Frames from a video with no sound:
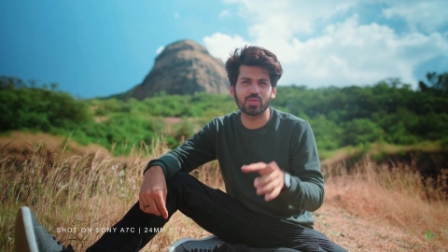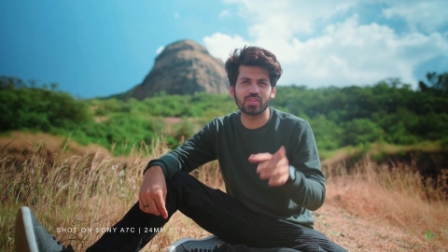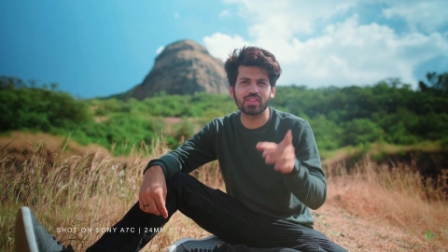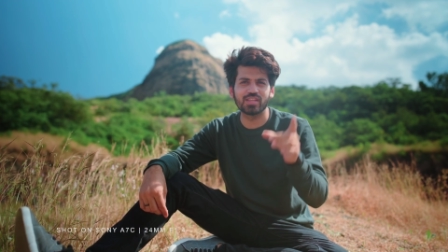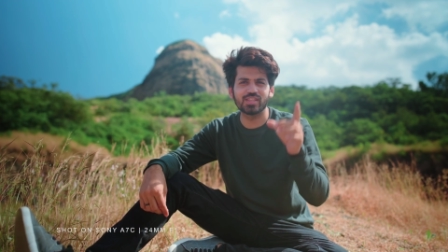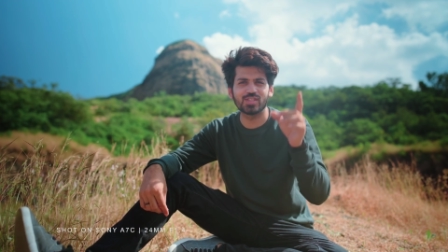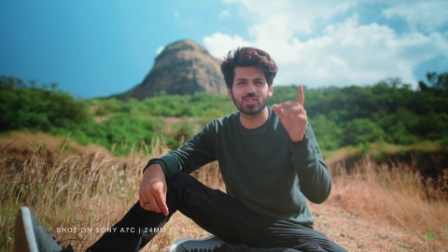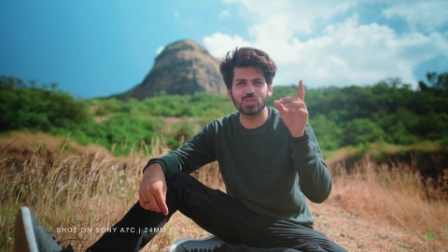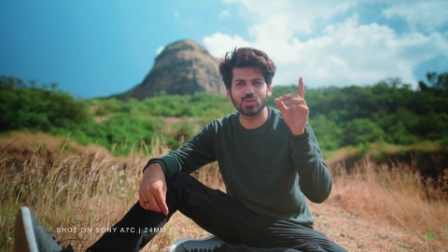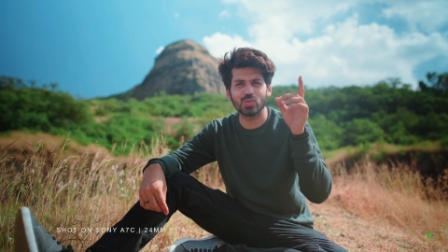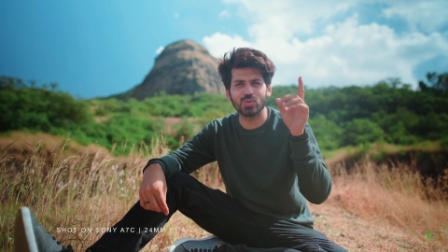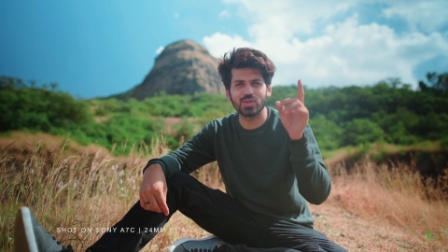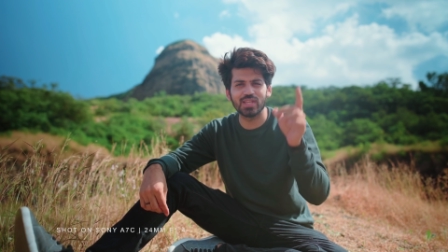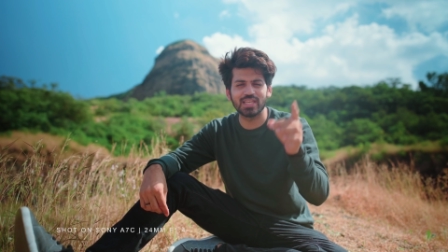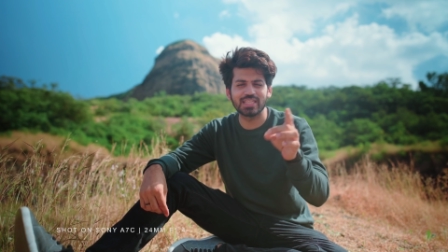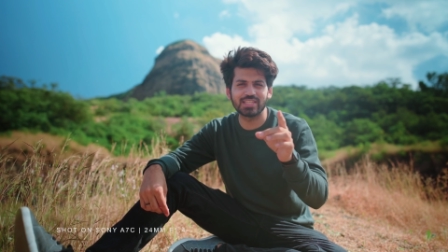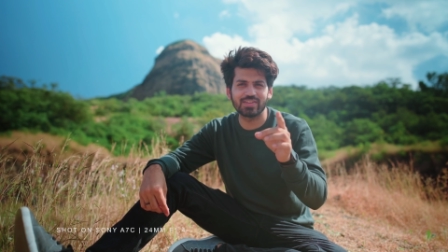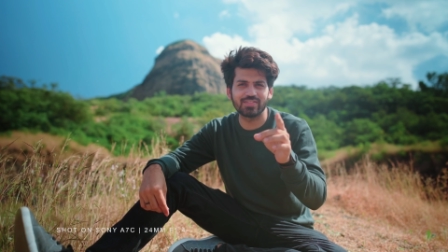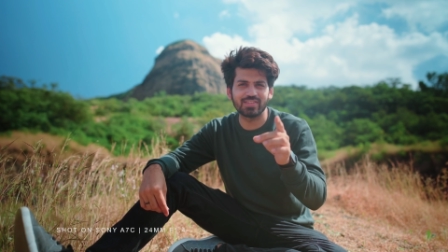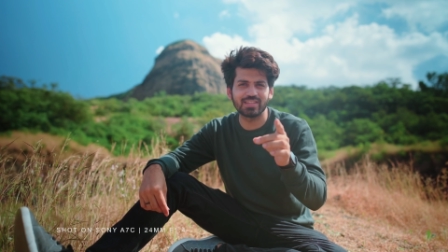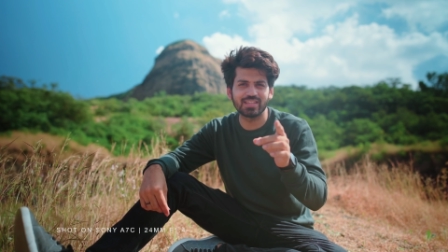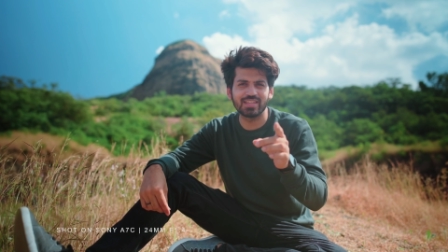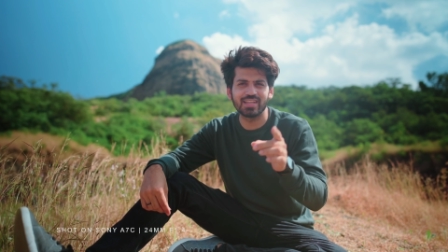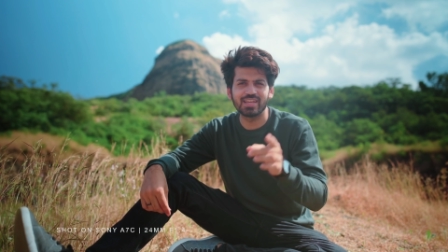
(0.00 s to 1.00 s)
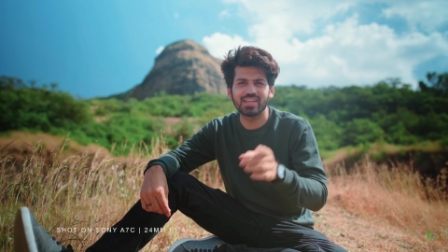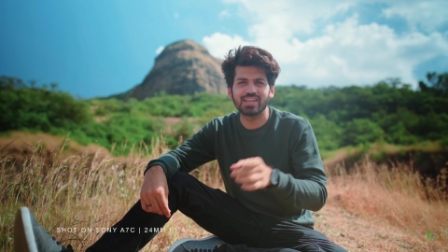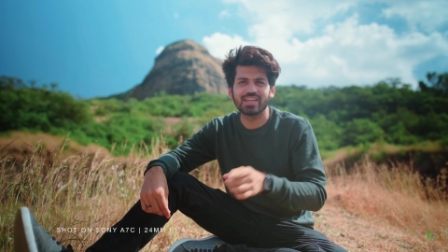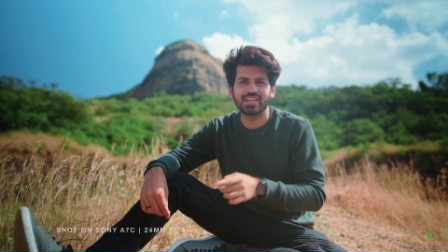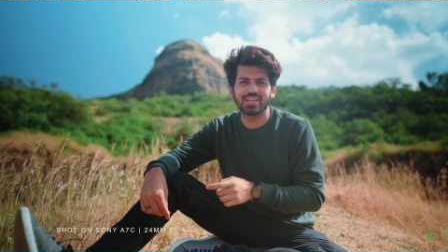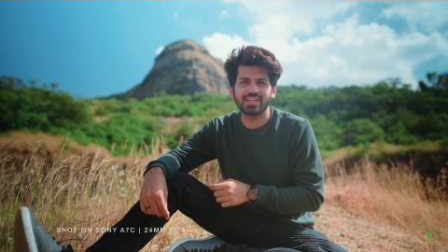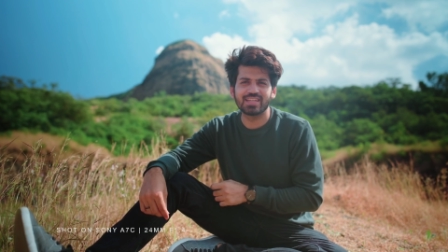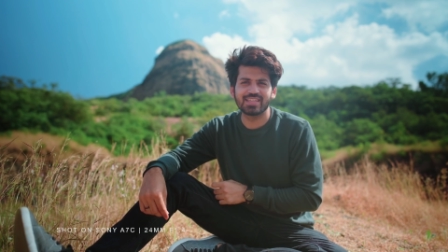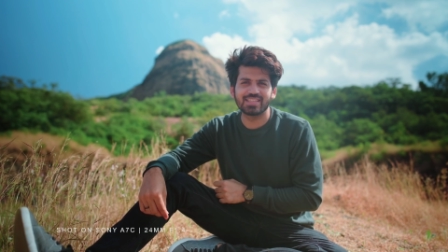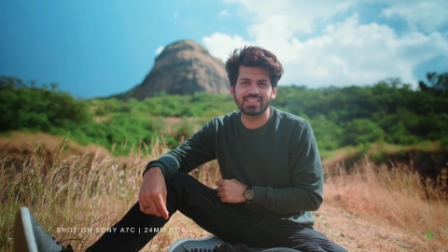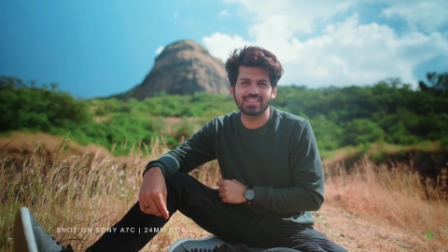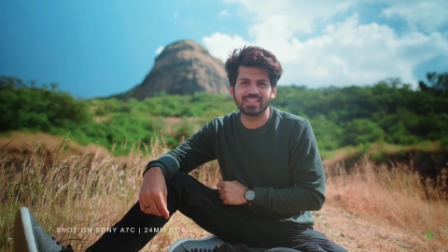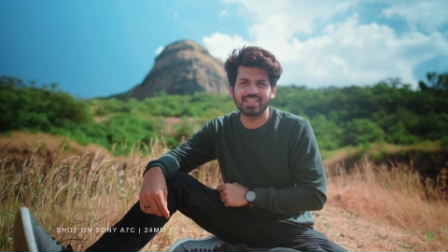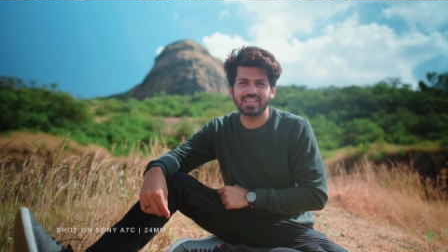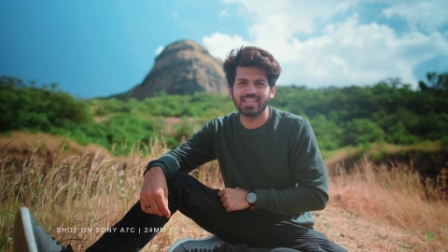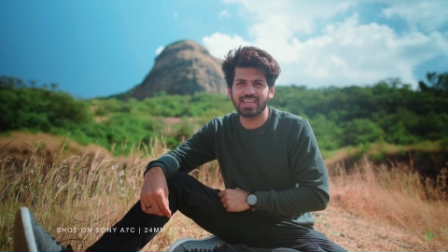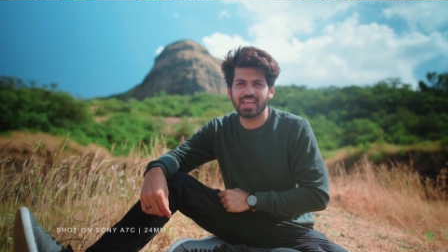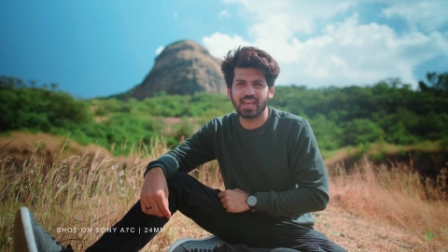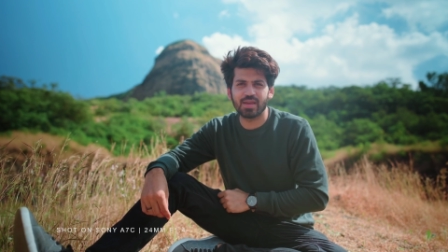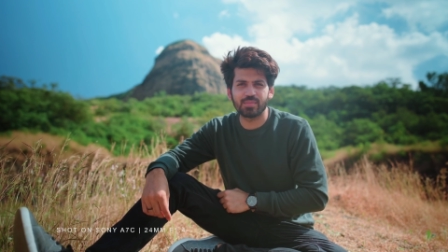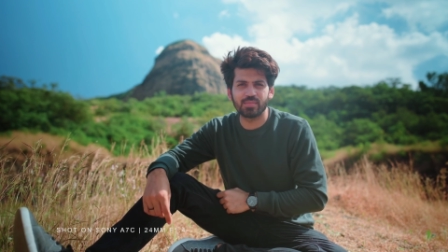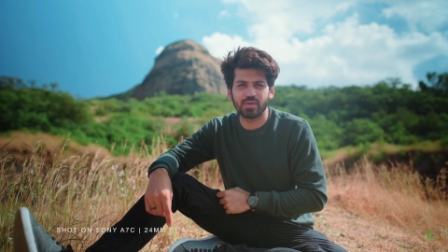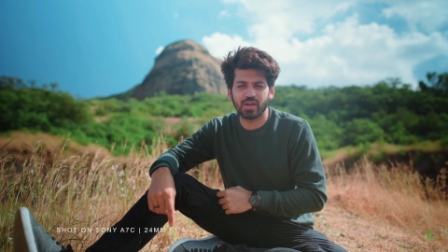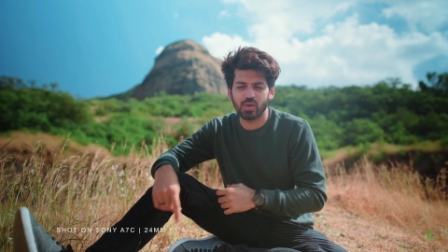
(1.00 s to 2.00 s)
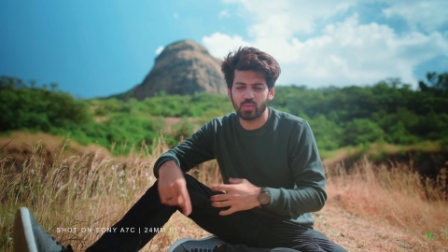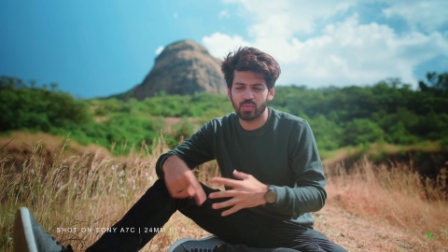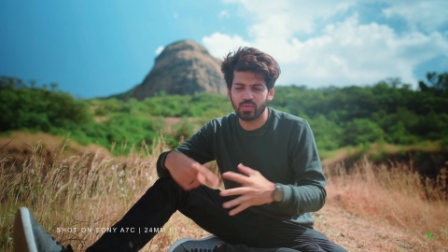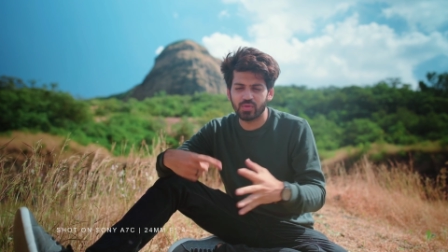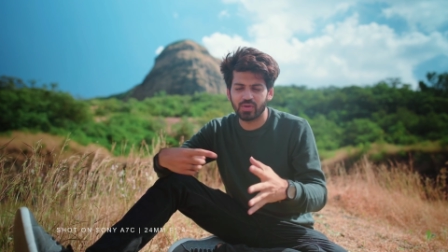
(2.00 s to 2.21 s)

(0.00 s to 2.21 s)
with this Sony A7C camera.